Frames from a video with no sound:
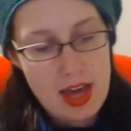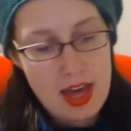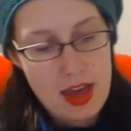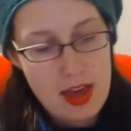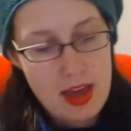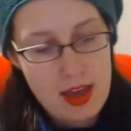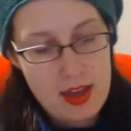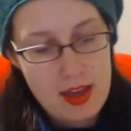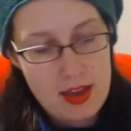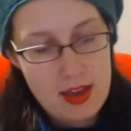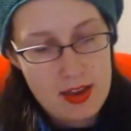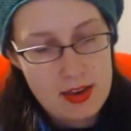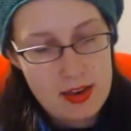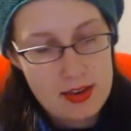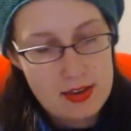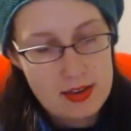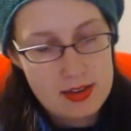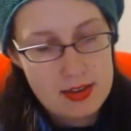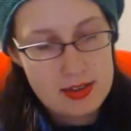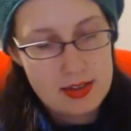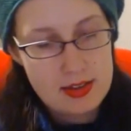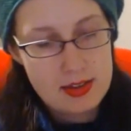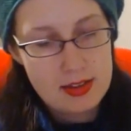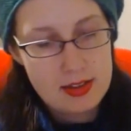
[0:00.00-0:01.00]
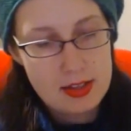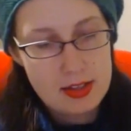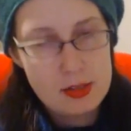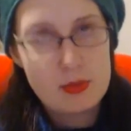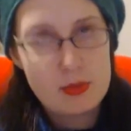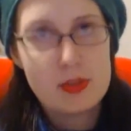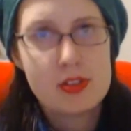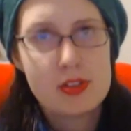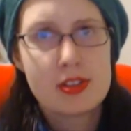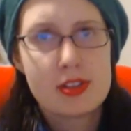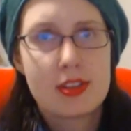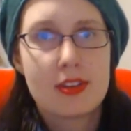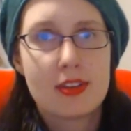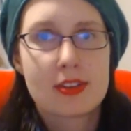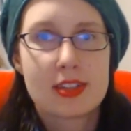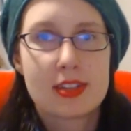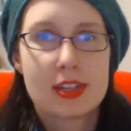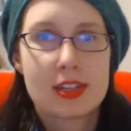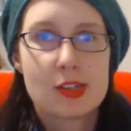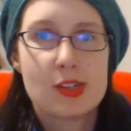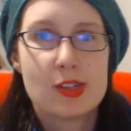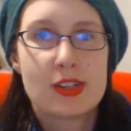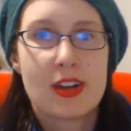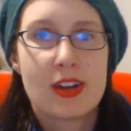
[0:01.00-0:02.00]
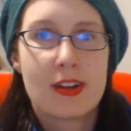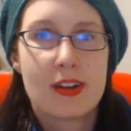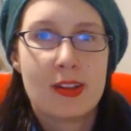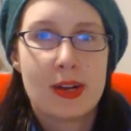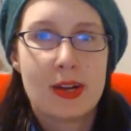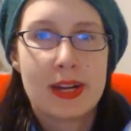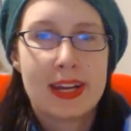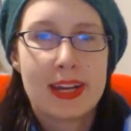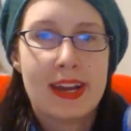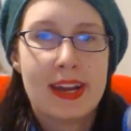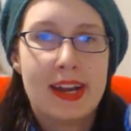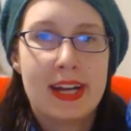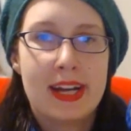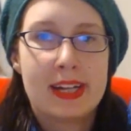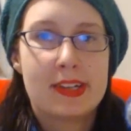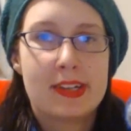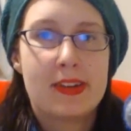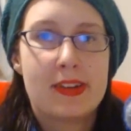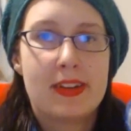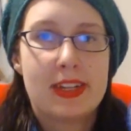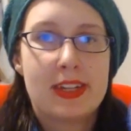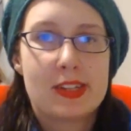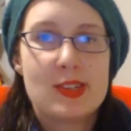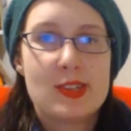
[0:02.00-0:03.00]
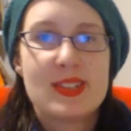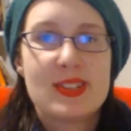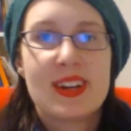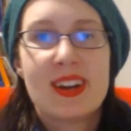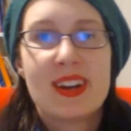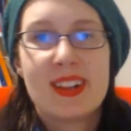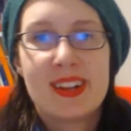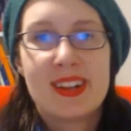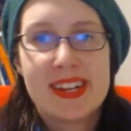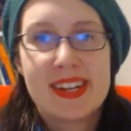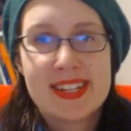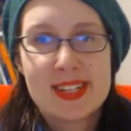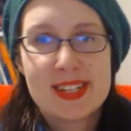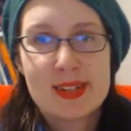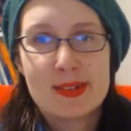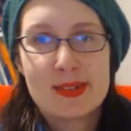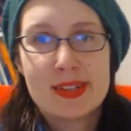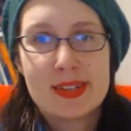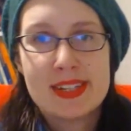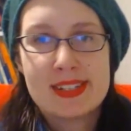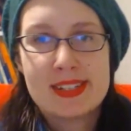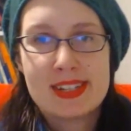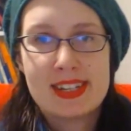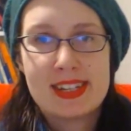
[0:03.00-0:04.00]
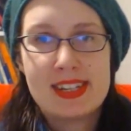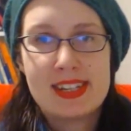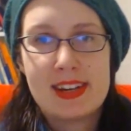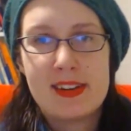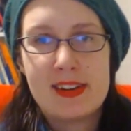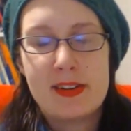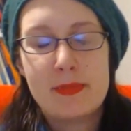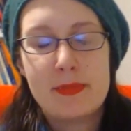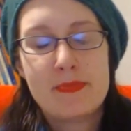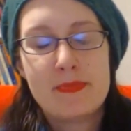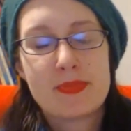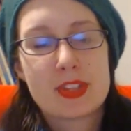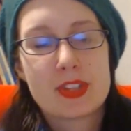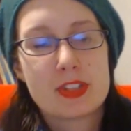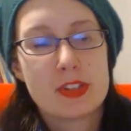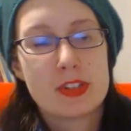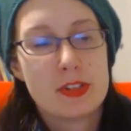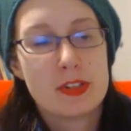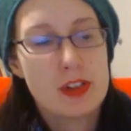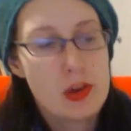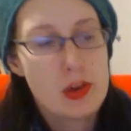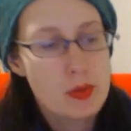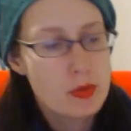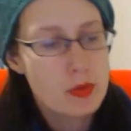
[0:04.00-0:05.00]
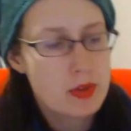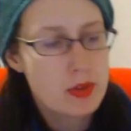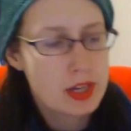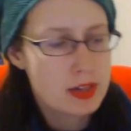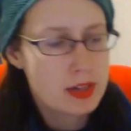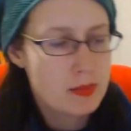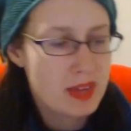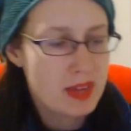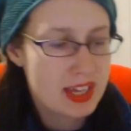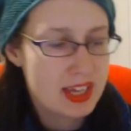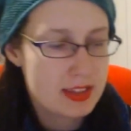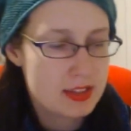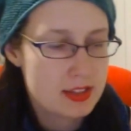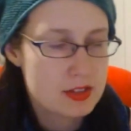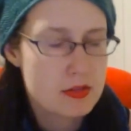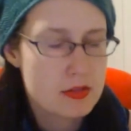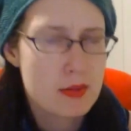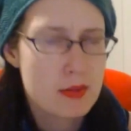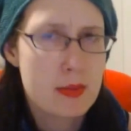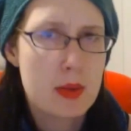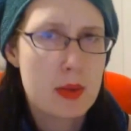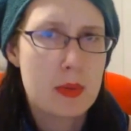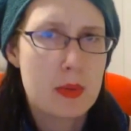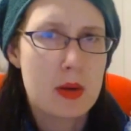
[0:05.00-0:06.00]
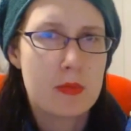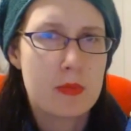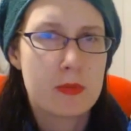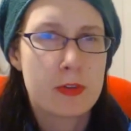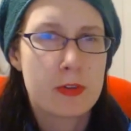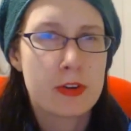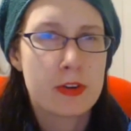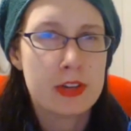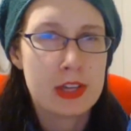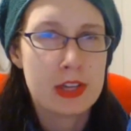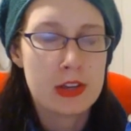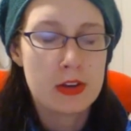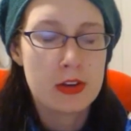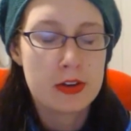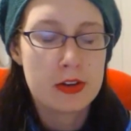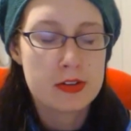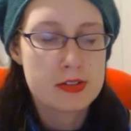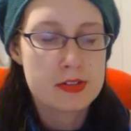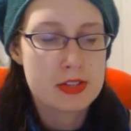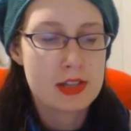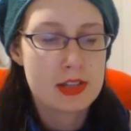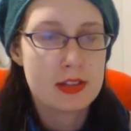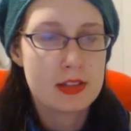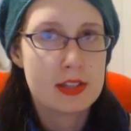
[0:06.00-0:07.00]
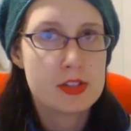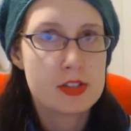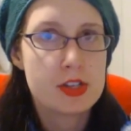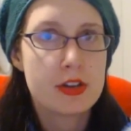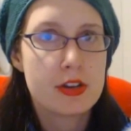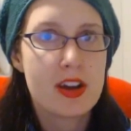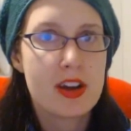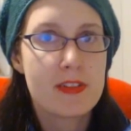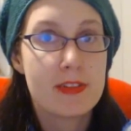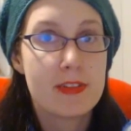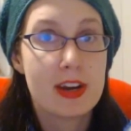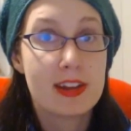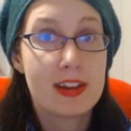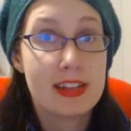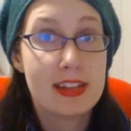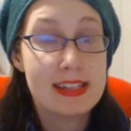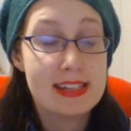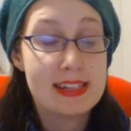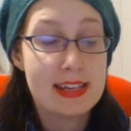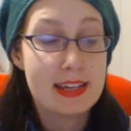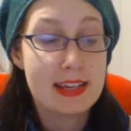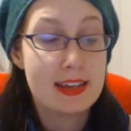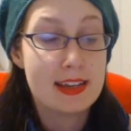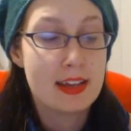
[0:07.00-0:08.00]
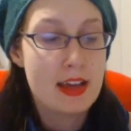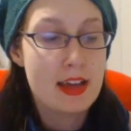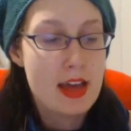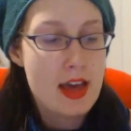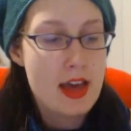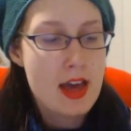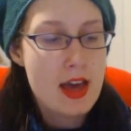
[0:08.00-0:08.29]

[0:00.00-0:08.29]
And this one just looks like she's got a lot of character and like she's got a lot of stories to tell. So I've been wanting to make this for my mom for years, and this year I finally did.